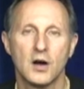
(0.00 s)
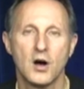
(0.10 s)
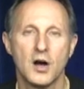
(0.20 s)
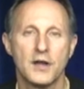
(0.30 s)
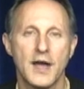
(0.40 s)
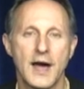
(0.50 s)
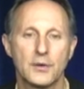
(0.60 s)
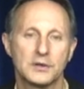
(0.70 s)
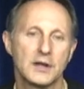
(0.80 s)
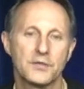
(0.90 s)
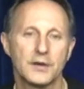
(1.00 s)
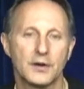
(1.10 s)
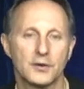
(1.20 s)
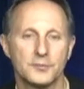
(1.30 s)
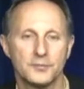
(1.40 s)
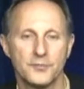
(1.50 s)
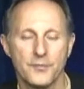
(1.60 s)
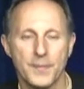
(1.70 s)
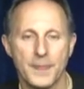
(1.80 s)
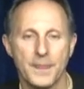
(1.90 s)
on how to get there.
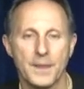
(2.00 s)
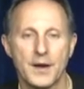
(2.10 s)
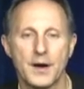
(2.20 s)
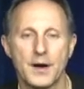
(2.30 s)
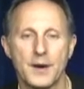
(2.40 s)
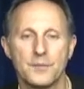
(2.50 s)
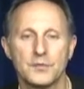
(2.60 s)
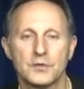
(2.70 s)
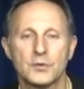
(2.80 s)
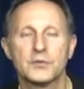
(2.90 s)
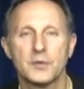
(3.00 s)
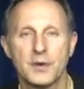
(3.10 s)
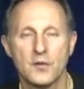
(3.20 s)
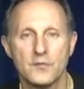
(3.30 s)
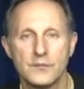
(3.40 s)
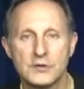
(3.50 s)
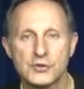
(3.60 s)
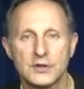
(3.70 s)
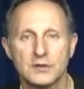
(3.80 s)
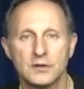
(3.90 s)
So it's about
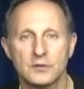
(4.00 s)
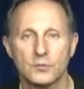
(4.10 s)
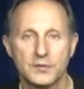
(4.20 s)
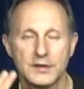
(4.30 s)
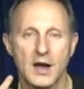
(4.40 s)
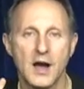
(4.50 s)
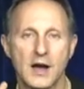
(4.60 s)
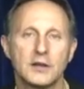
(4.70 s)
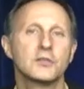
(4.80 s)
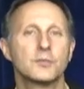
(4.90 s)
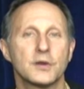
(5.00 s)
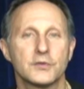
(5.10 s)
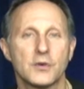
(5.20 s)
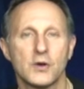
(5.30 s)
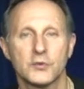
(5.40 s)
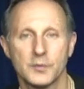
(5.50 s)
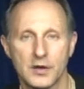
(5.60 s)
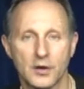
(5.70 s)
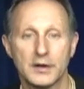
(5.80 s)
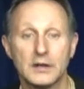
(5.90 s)
vision with the eyes, but it's also about
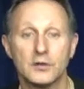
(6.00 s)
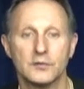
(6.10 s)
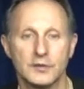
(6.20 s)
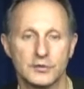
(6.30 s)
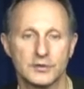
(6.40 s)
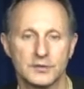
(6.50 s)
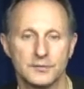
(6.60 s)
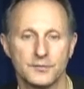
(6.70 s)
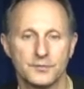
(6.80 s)
our inner vision.